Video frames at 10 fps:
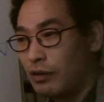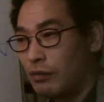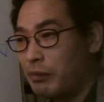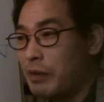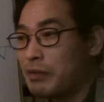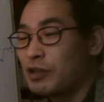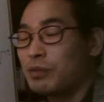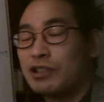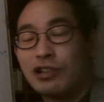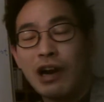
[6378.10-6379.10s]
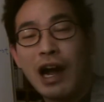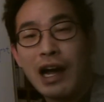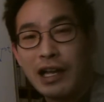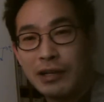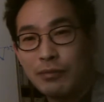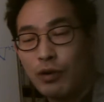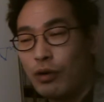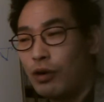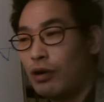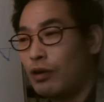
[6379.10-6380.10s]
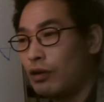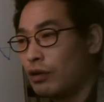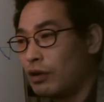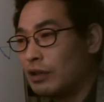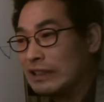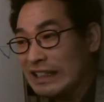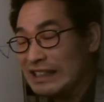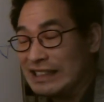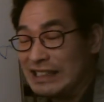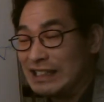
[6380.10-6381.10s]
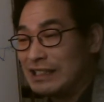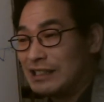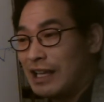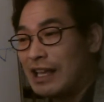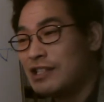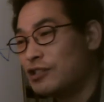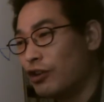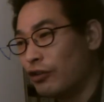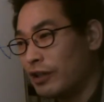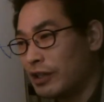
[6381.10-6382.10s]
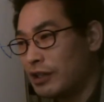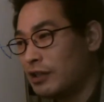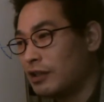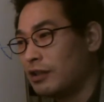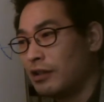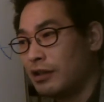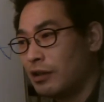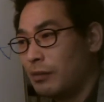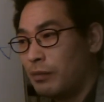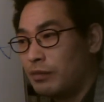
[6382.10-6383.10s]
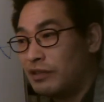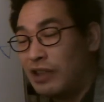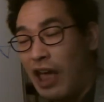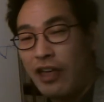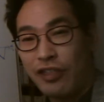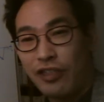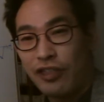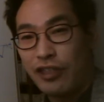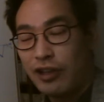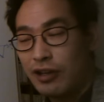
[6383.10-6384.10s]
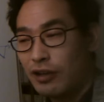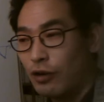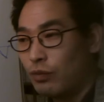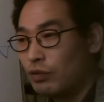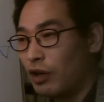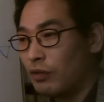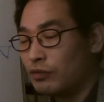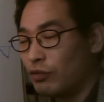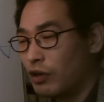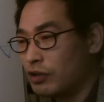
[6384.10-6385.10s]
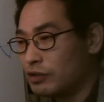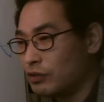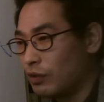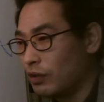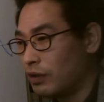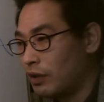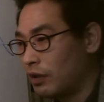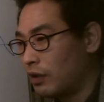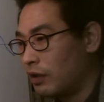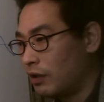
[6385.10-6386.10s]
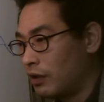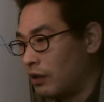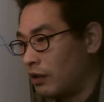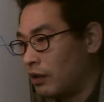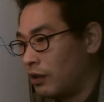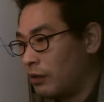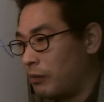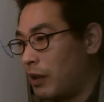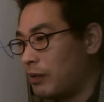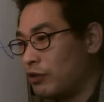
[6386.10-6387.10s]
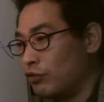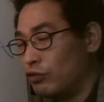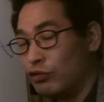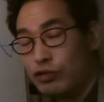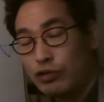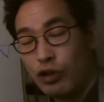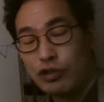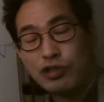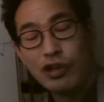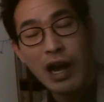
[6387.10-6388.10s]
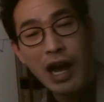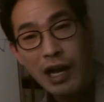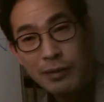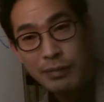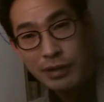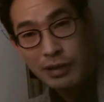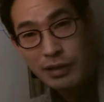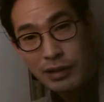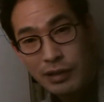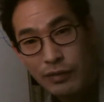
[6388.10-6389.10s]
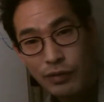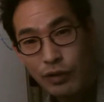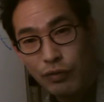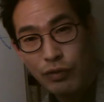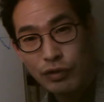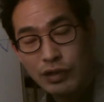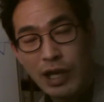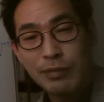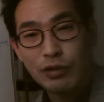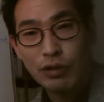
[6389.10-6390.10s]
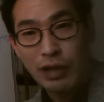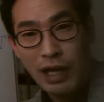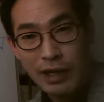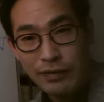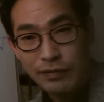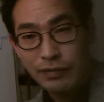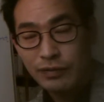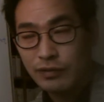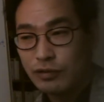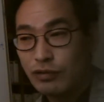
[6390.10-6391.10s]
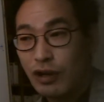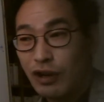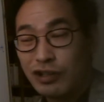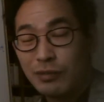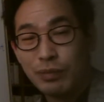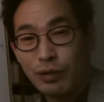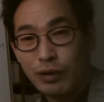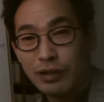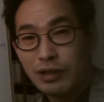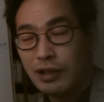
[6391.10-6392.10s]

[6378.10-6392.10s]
Maybe some crime or disease, injury, death of loved ones, or maybe you lose your job for the first time in your life. You are unemployed.